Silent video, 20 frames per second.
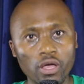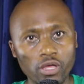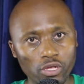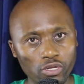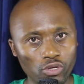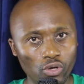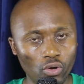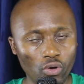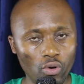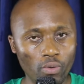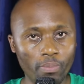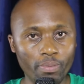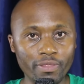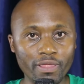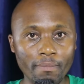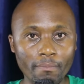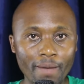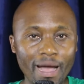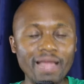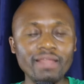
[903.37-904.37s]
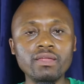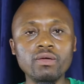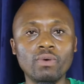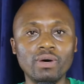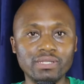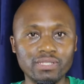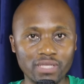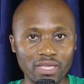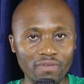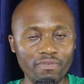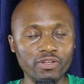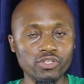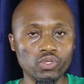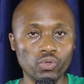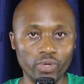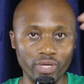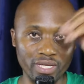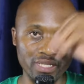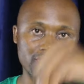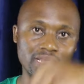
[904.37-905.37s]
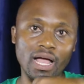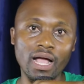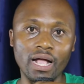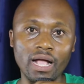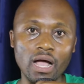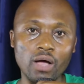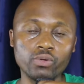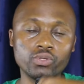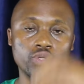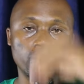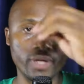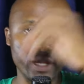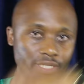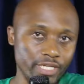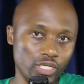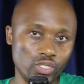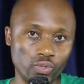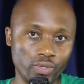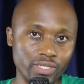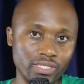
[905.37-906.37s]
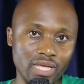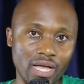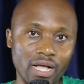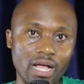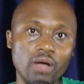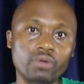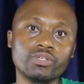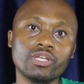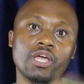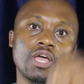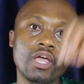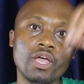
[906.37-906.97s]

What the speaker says: Look, the money was given to his account, donated to his account,